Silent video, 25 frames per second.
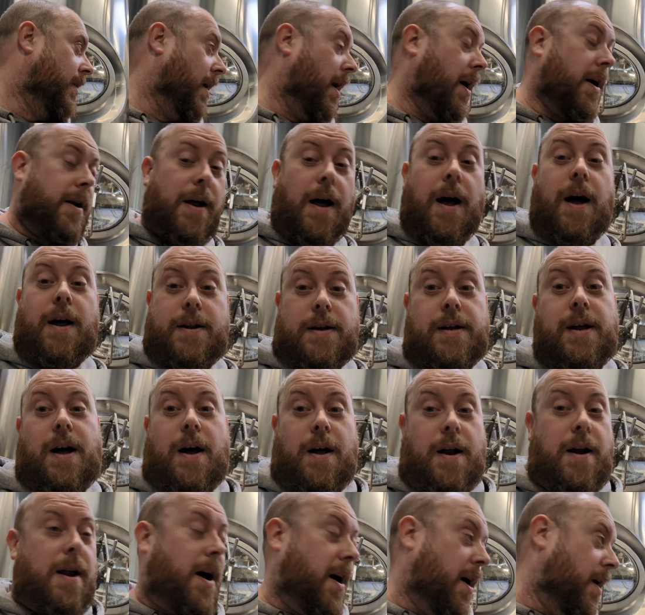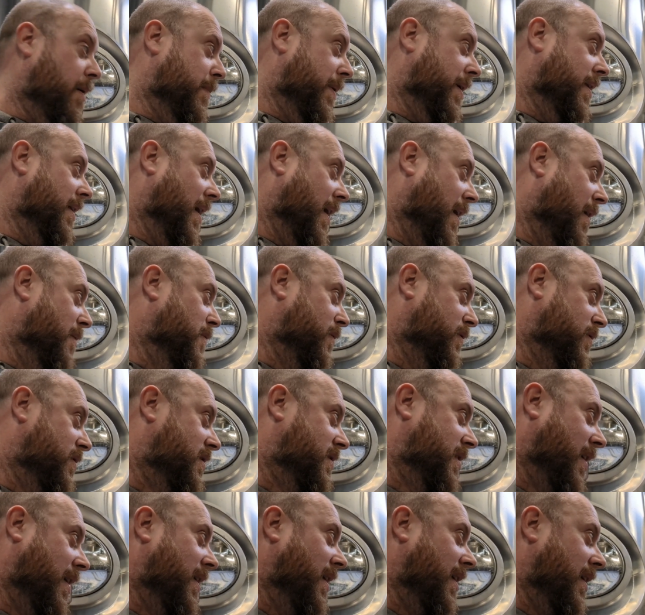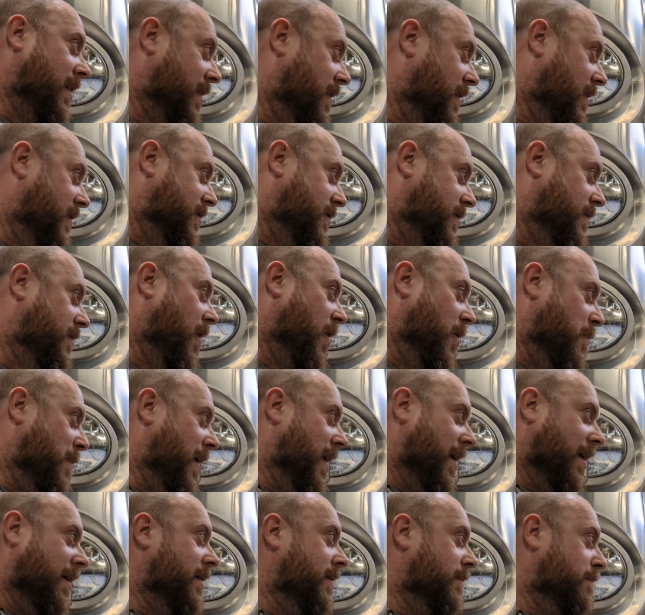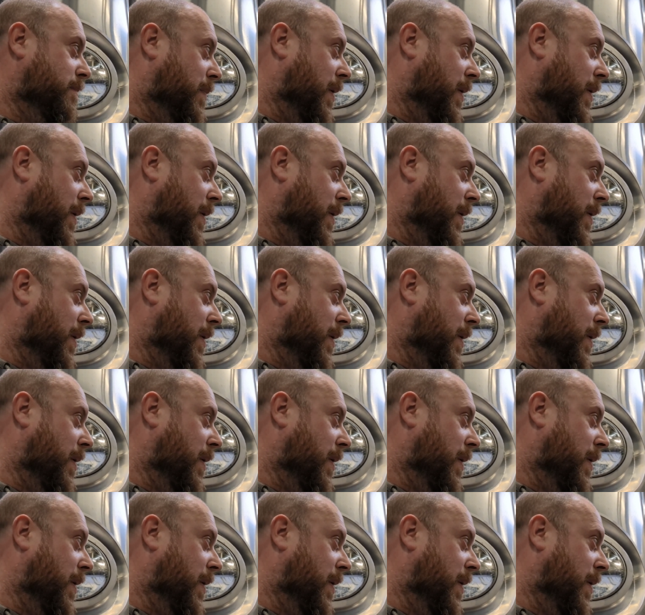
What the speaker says: Yeah, no, I mean that. I'm not just saying that because I'm here,